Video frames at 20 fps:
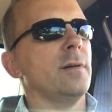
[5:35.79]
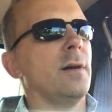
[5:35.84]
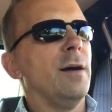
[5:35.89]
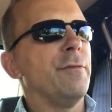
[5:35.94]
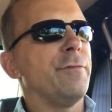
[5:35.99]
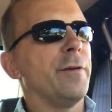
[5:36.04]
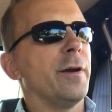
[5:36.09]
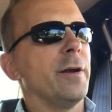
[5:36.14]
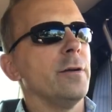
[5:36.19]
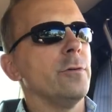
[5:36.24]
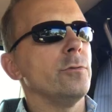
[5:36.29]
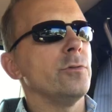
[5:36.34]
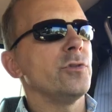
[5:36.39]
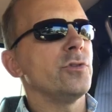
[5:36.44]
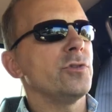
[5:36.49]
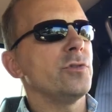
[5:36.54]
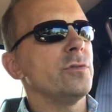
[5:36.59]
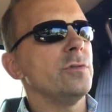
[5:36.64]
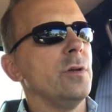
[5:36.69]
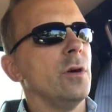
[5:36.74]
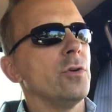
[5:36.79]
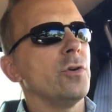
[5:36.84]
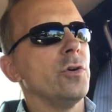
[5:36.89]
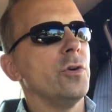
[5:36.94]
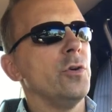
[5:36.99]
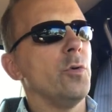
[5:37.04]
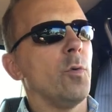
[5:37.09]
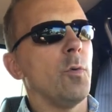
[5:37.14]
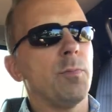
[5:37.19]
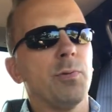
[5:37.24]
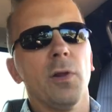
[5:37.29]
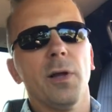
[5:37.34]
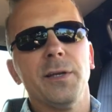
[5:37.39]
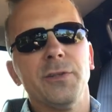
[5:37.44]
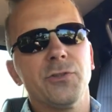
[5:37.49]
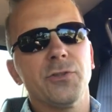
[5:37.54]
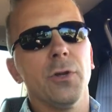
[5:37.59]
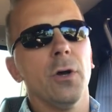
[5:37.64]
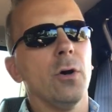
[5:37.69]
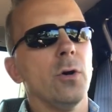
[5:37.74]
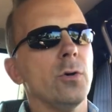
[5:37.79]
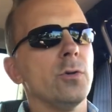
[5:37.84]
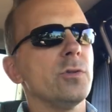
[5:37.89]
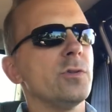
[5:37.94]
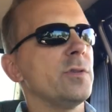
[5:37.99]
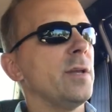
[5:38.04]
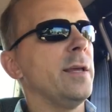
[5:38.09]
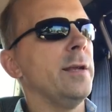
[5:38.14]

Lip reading: I figured it was, you know, good to replace those.